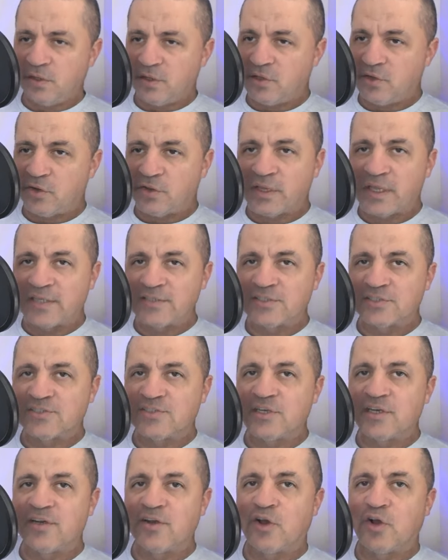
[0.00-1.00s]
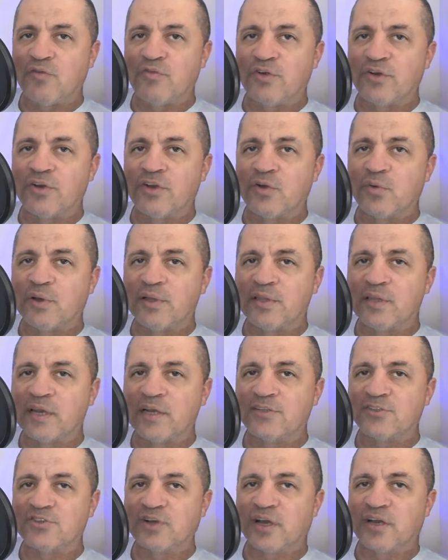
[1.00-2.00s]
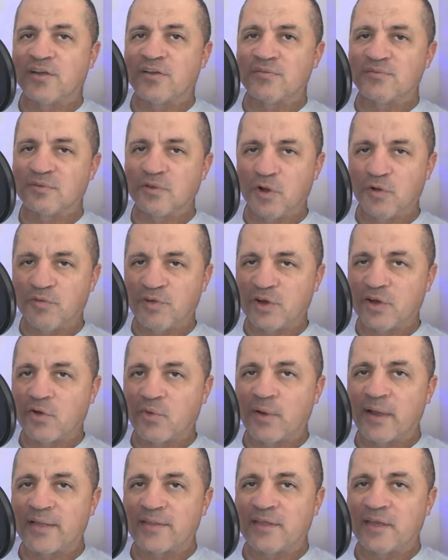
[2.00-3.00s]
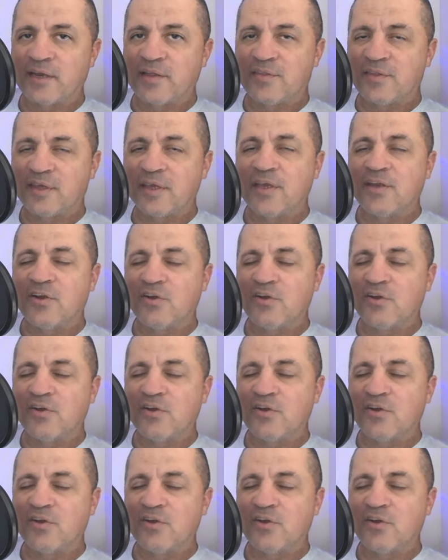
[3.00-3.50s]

You know, they just didn't overdo it. They didn't try to overcorrect anything.